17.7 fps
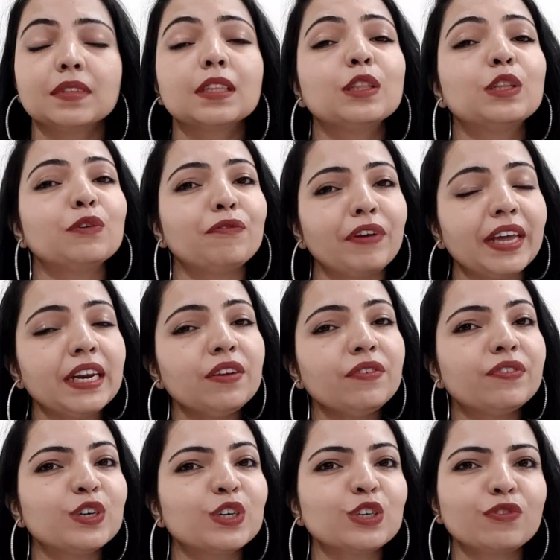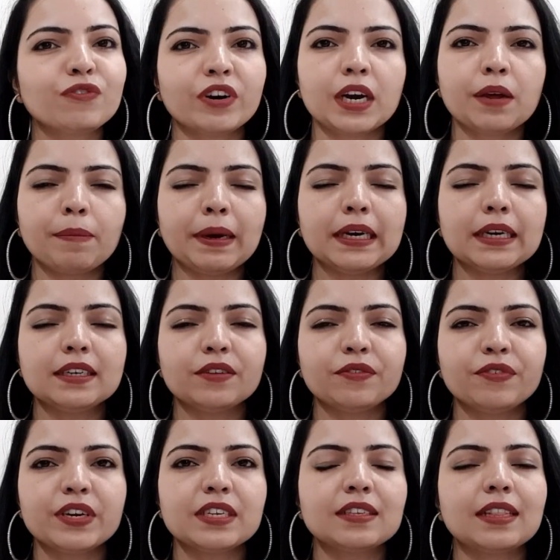The very first fundamental
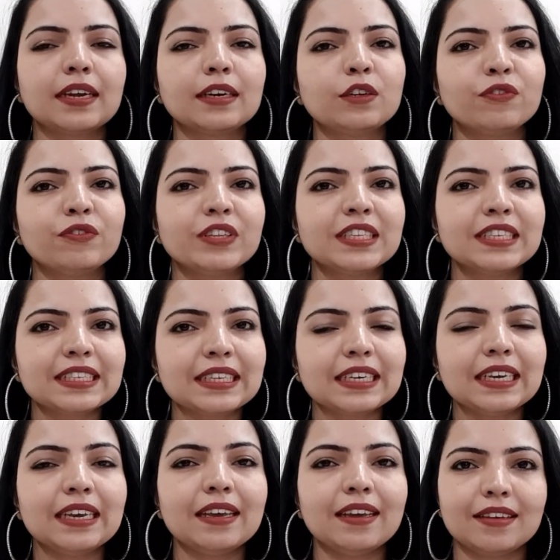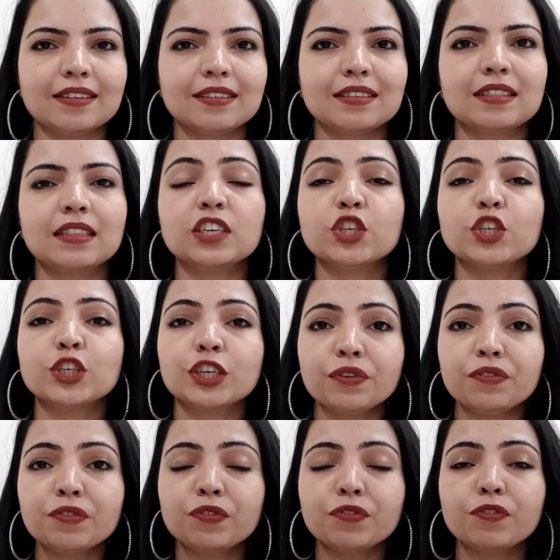difference that you will see is the
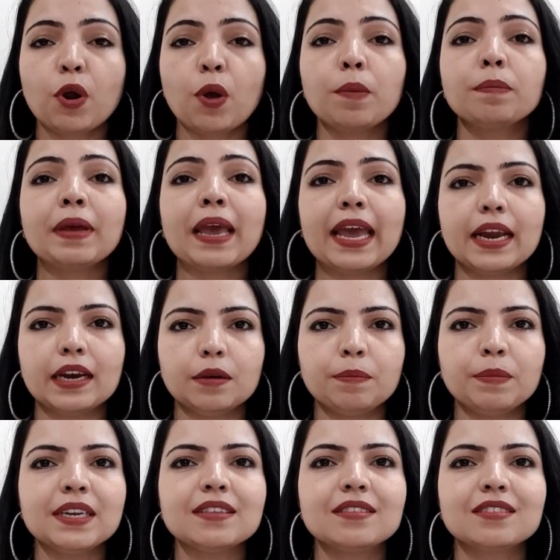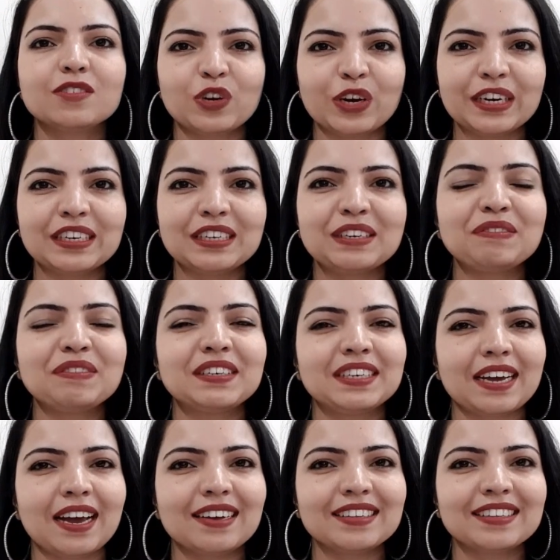shift from administrative
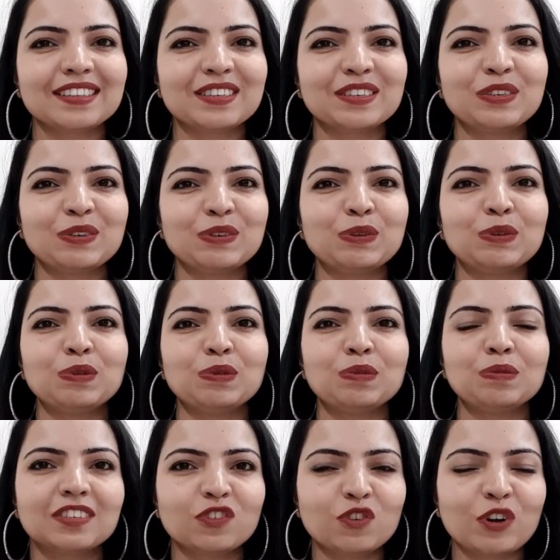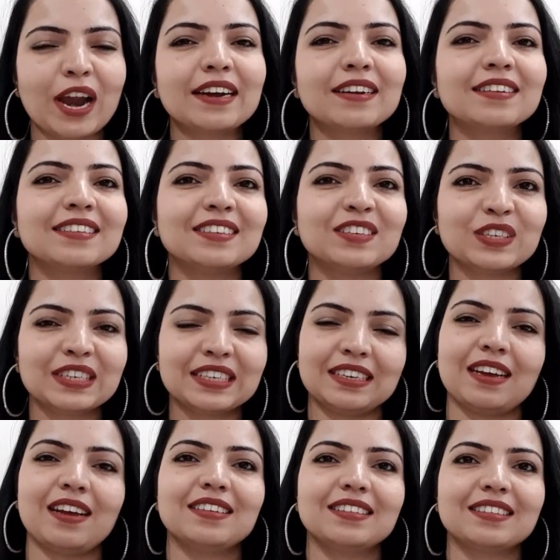task to strategic
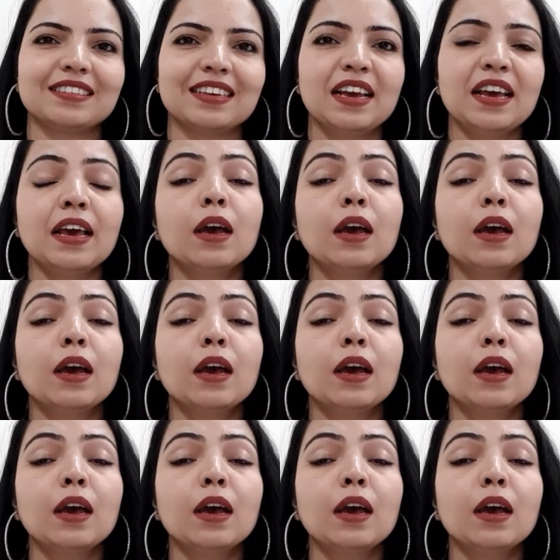task.